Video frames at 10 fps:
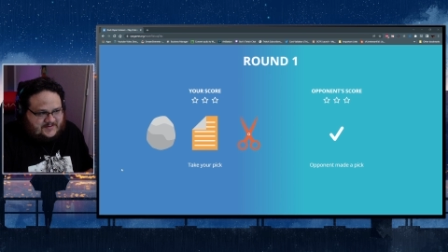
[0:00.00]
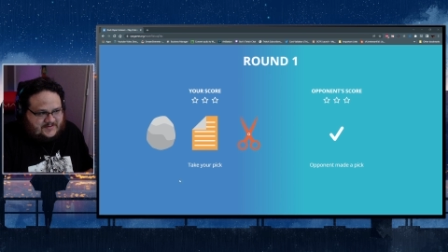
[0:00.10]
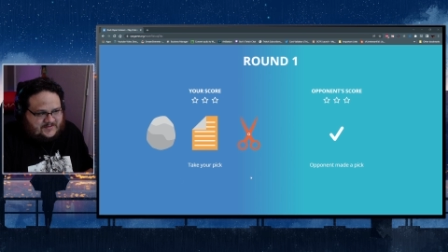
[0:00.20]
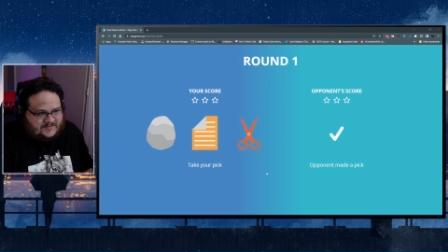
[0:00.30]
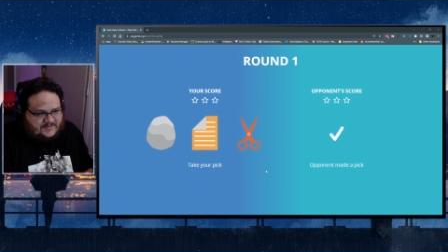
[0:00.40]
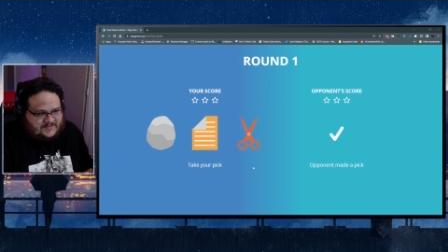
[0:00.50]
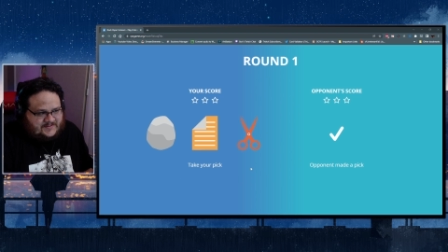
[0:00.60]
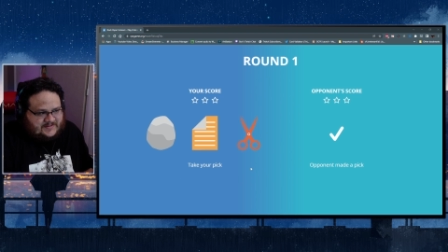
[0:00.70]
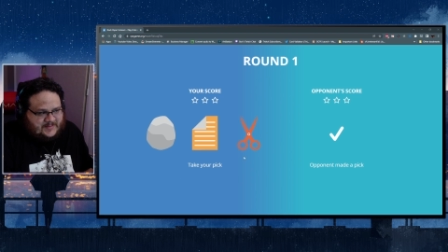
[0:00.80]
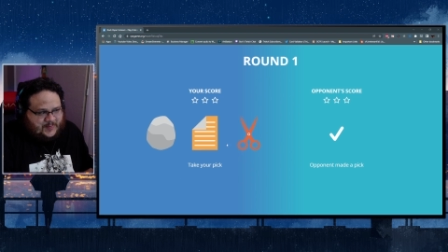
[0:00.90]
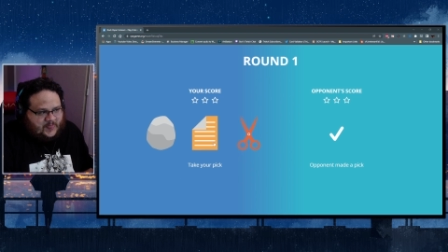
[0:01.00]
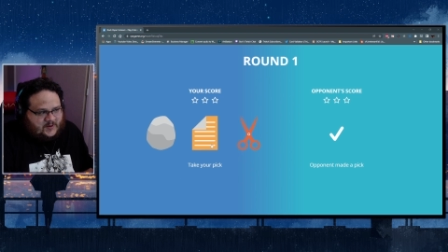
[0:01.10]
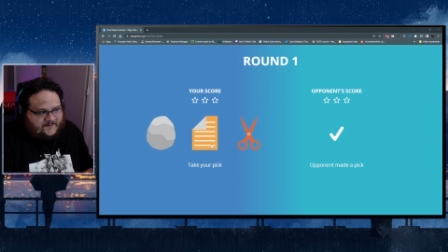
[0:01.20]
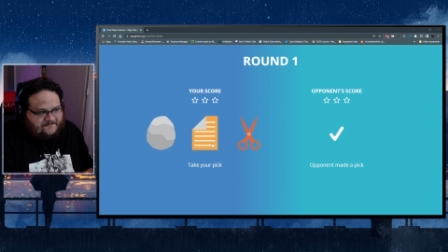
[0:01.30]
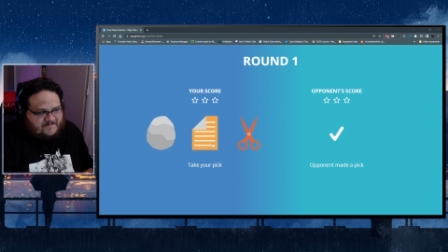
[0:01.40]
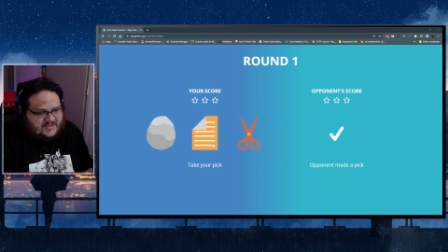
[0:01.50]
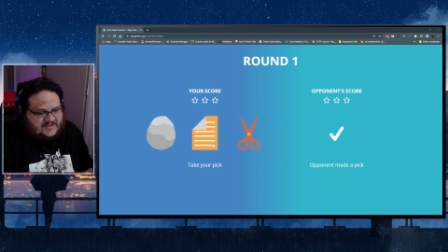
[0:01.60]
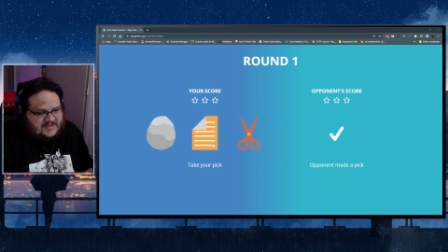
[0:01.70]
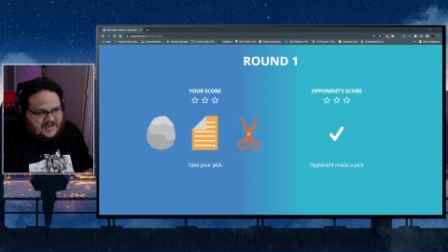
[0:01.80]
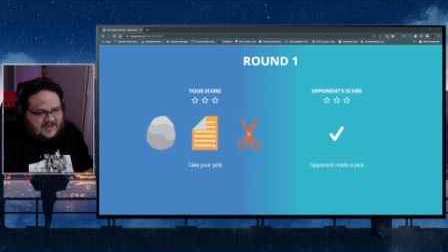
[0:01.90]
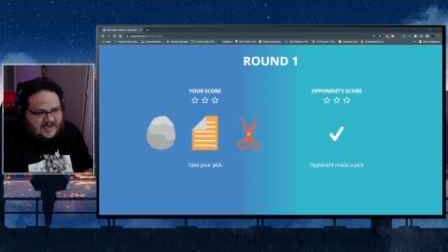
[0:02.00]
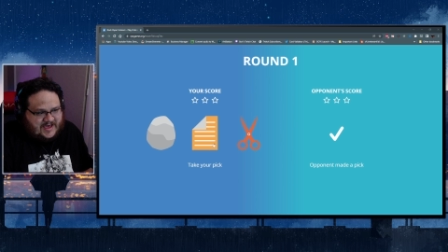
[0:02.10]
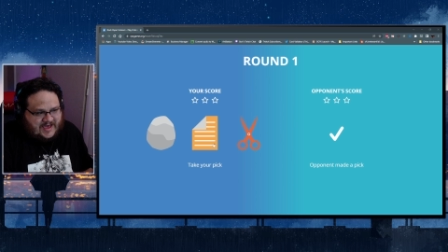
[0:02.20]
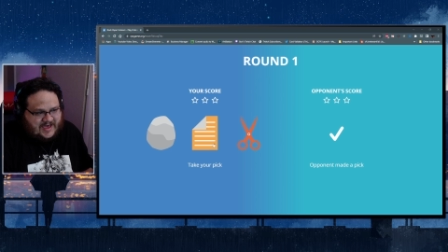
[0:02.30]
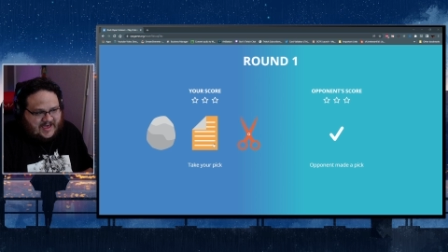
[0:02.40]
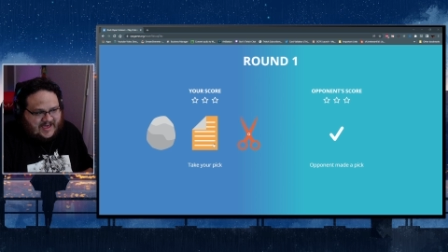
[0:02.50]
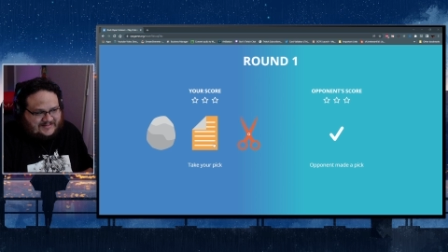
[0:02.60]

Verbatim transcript: I did. What are you gonna pick?